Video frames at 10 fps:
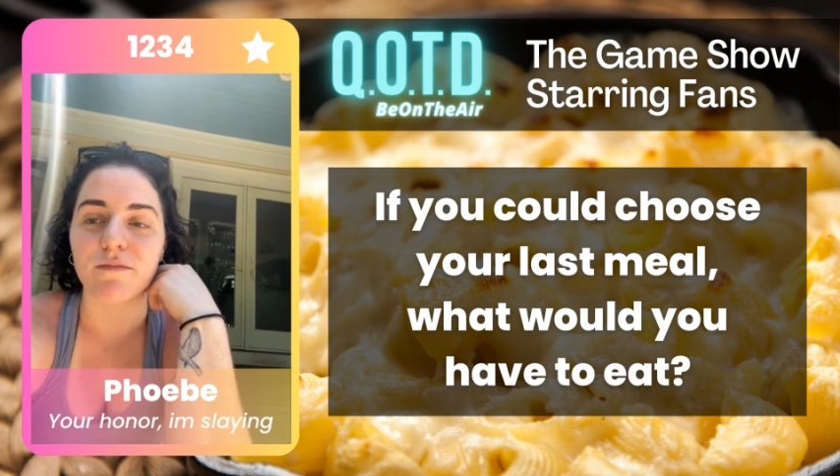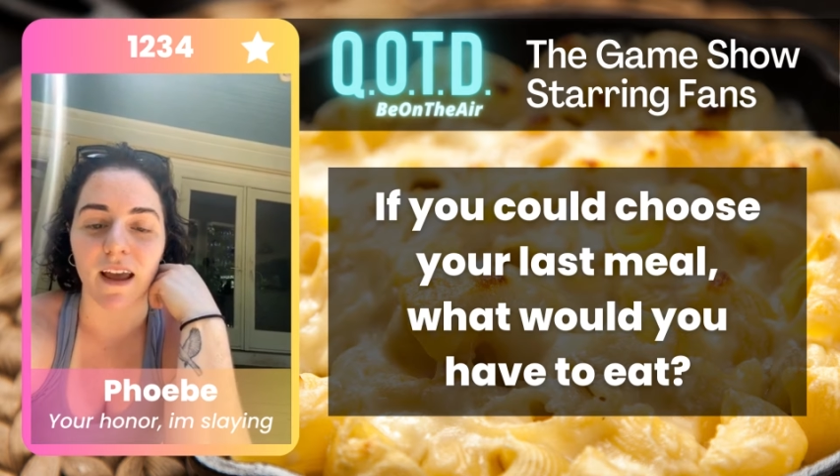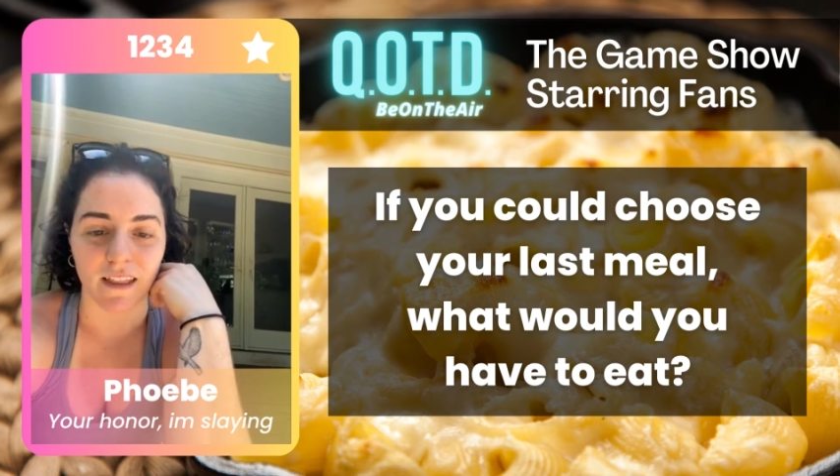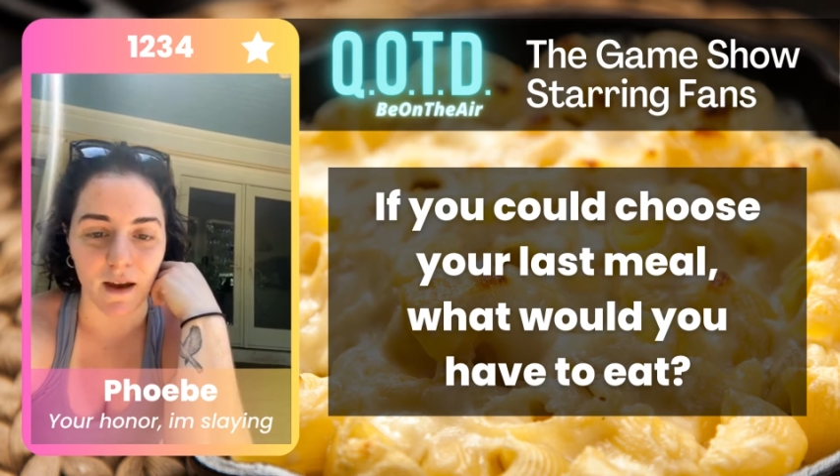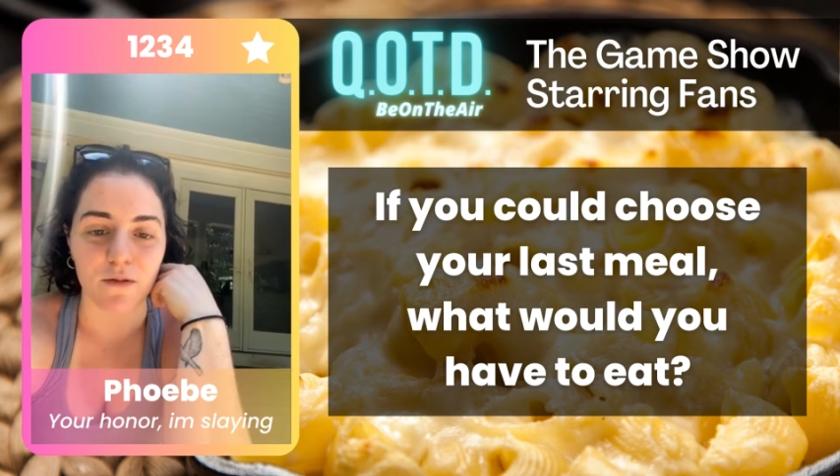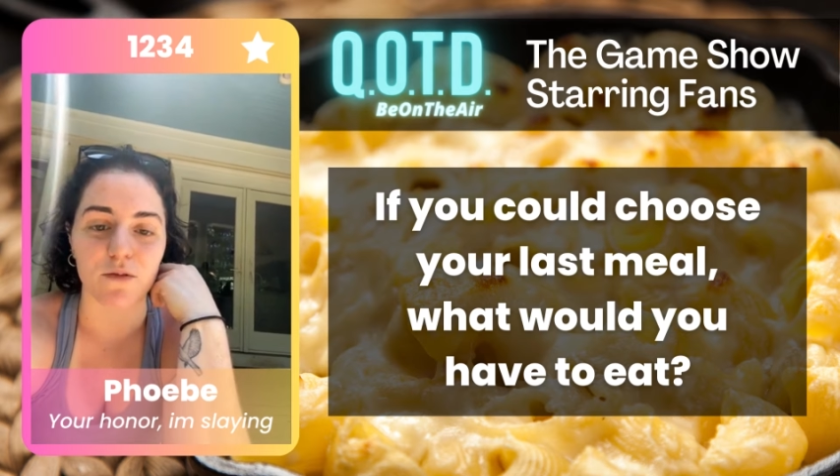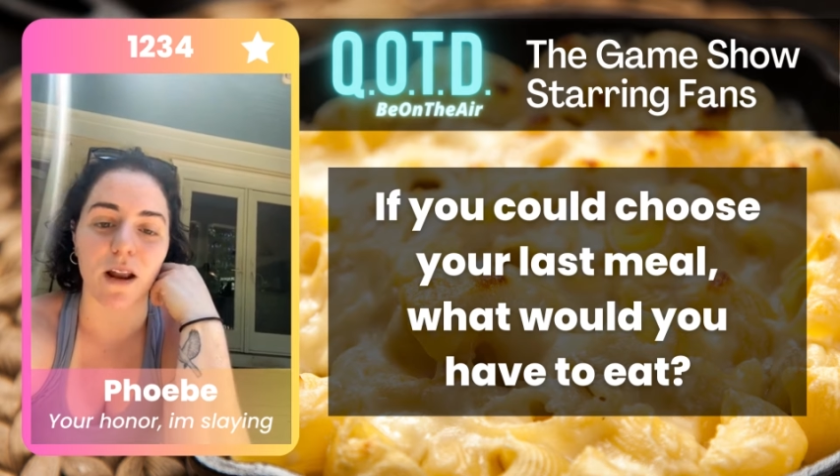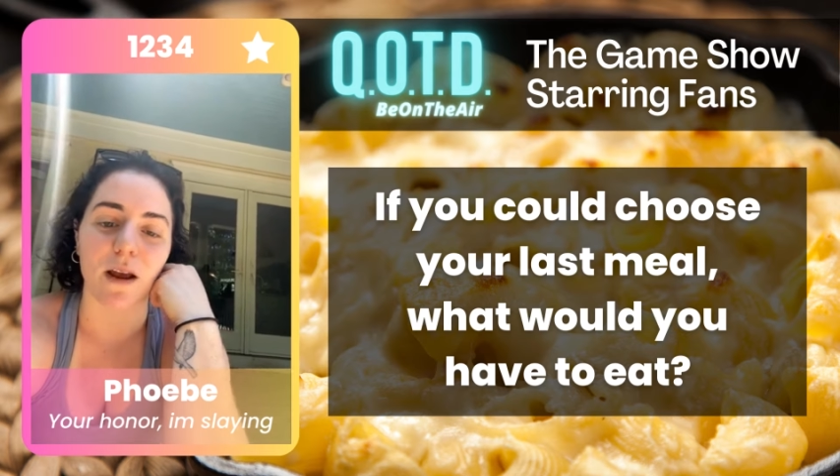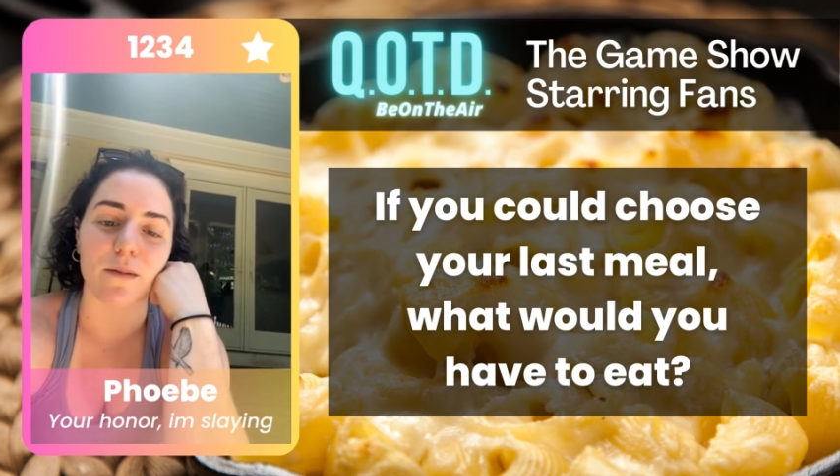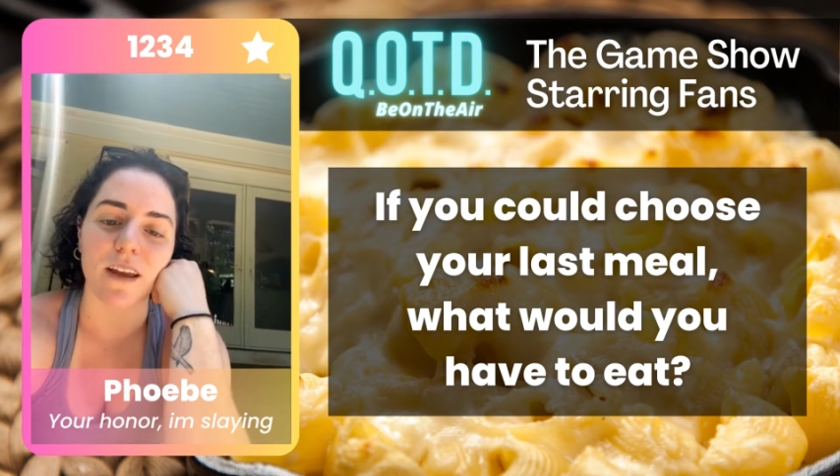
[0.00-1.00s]
and that was what
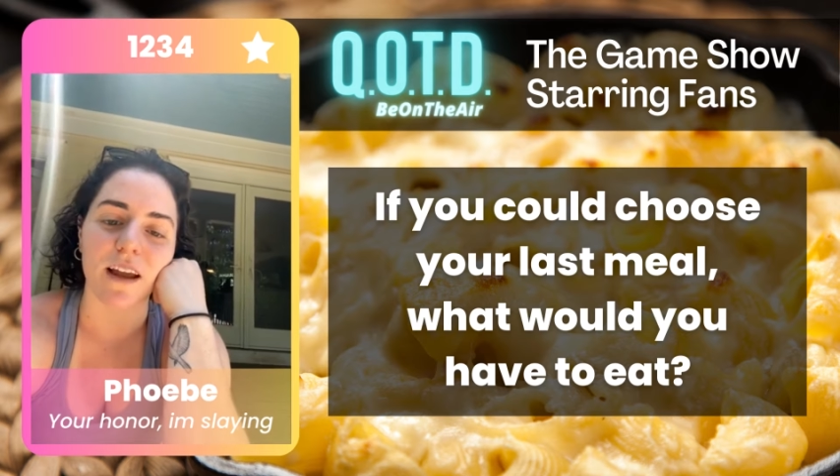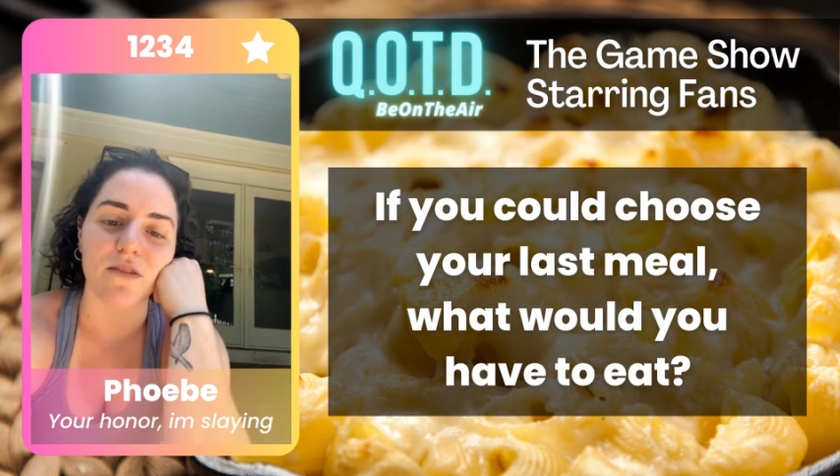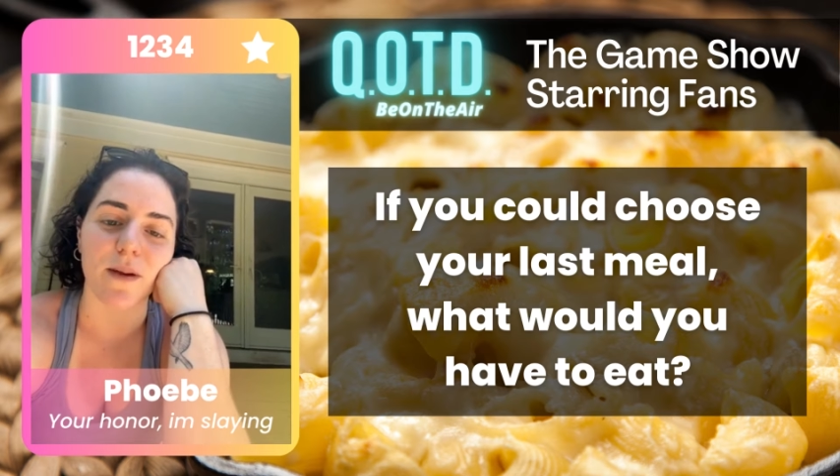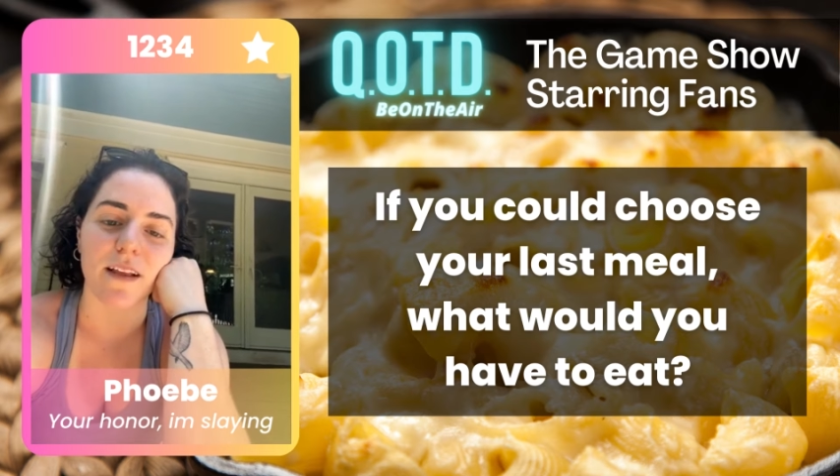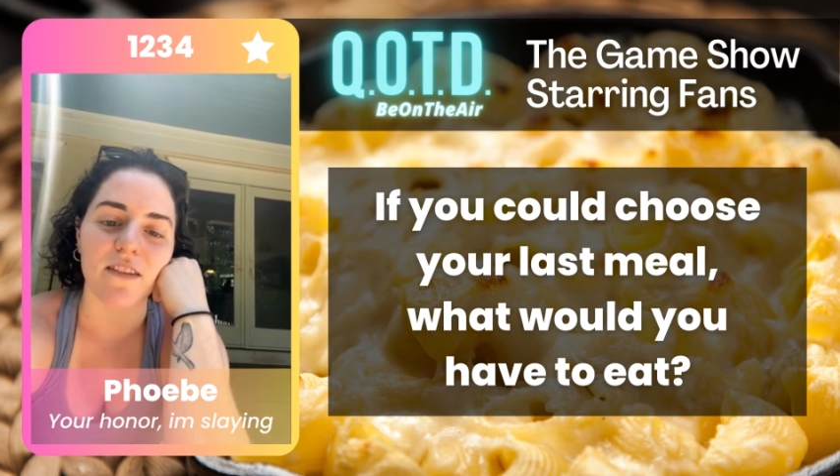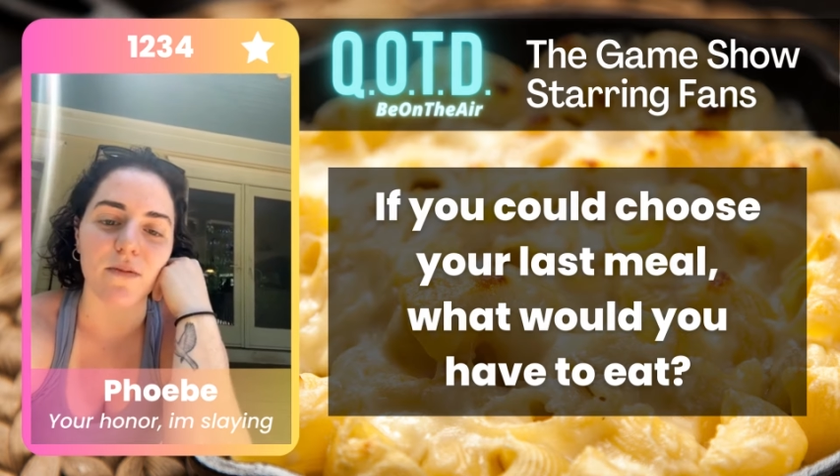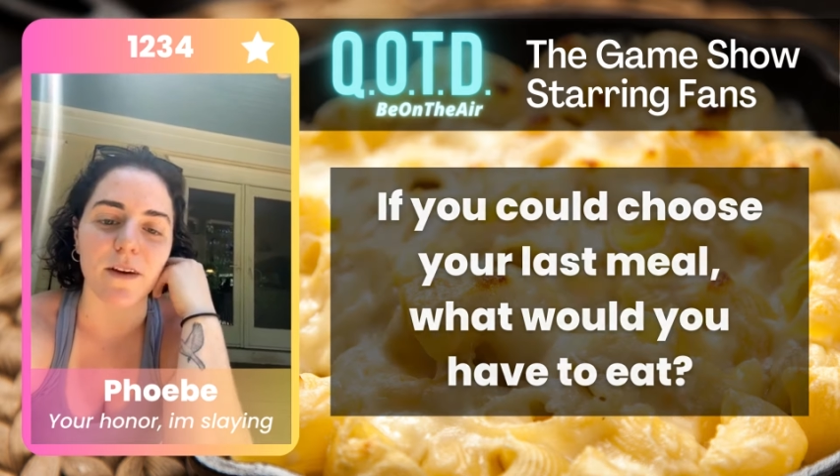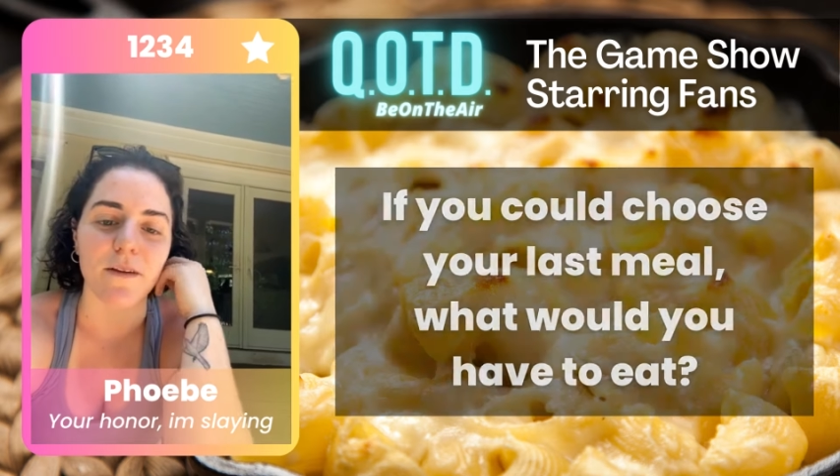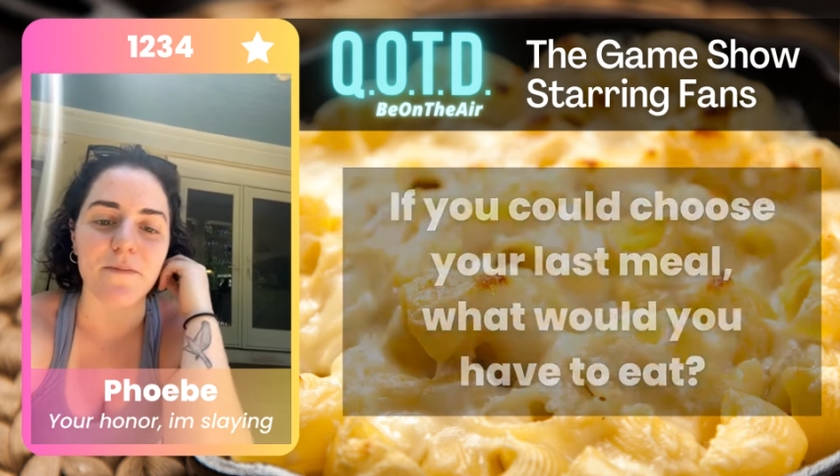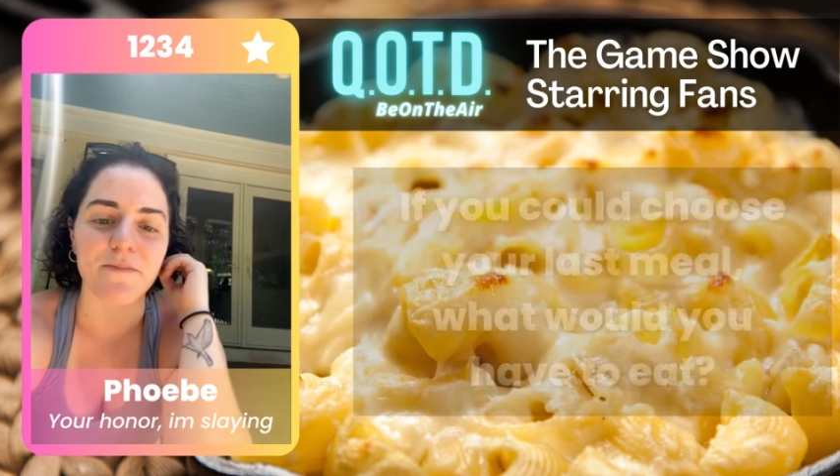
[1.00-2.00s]
I would get as my last
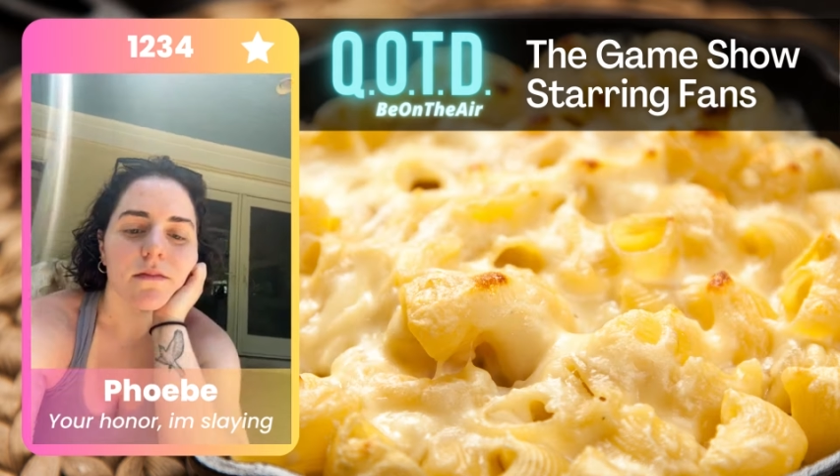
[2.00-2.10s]
meal.